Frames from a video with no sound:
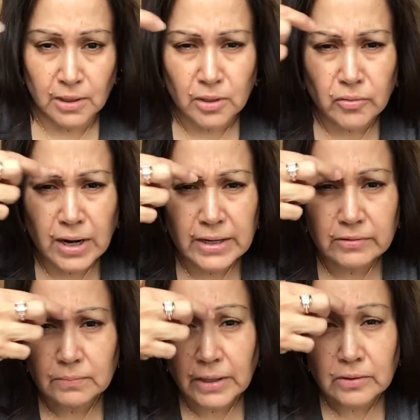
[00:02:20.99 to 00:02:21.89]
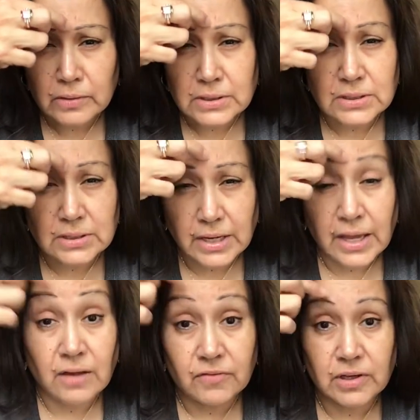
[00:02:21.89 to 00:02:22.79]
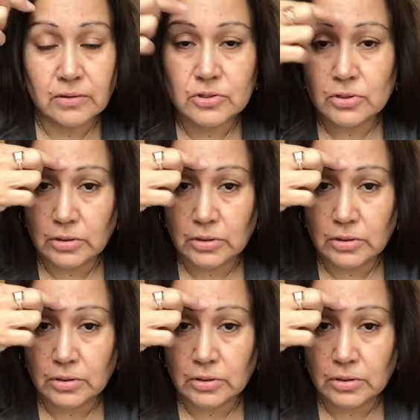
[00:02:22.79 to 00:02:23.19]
greatly with my creases that I have here too.